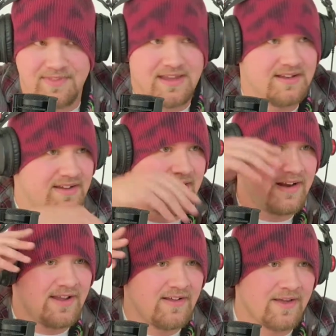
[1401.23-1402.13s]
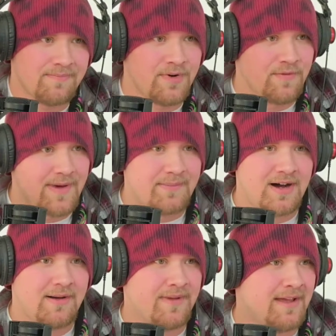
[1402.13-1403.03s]
the entirety of like both my
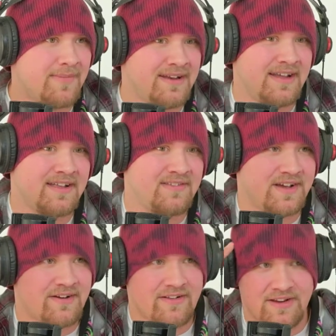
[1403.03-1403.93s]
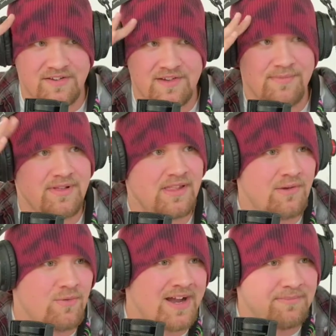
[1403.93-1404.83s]
mom and my dad's side are like just
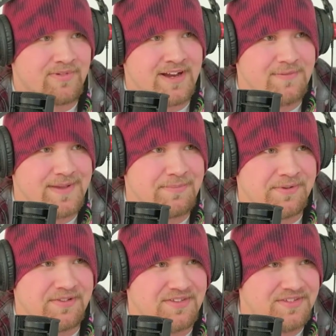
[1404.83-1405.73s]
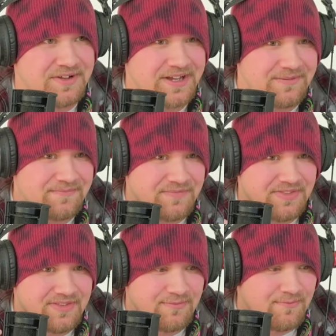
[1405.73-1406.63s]
completely right-brained people, and so like
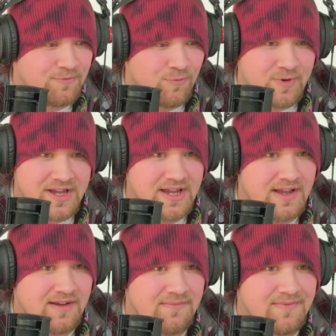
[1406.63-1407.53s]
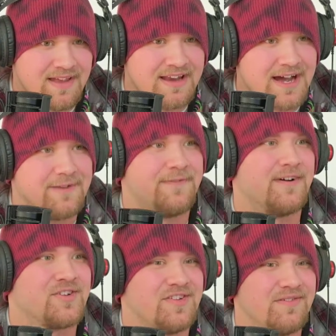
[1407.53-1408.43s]
we cannot
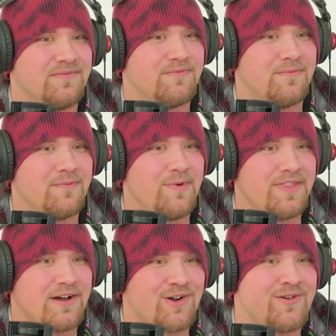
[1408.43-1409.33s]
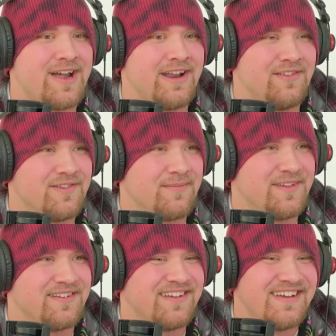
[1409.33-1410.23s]
function without creating
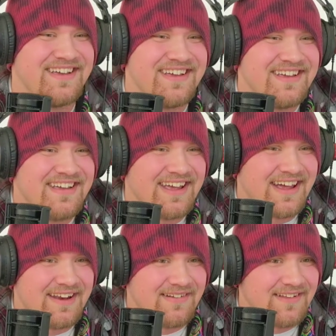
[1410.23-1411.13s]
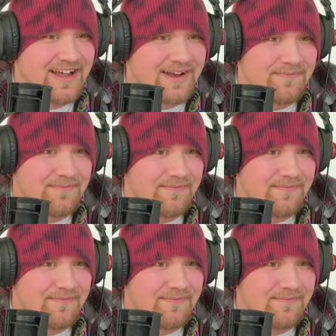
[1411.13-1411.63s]
something. And like